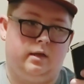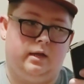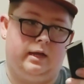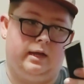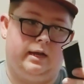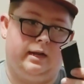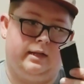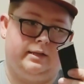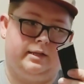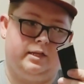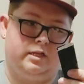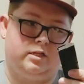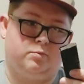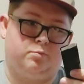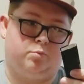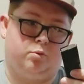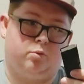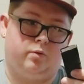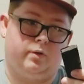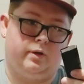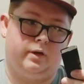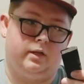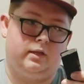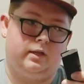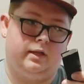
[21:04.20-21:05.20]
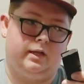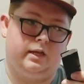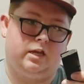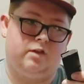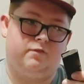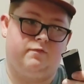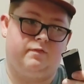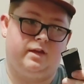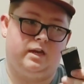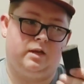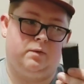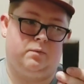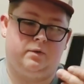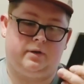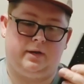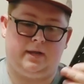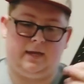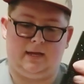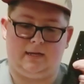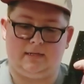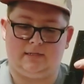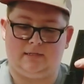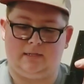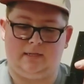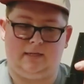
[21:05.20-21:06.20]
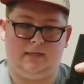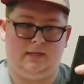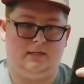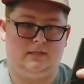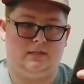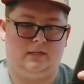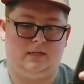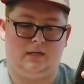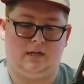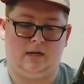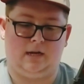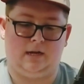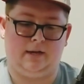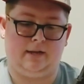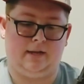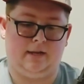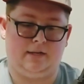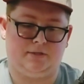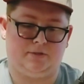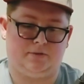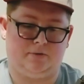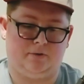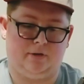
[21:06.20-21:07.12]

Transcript: And at this point, like if anyone has the EC9S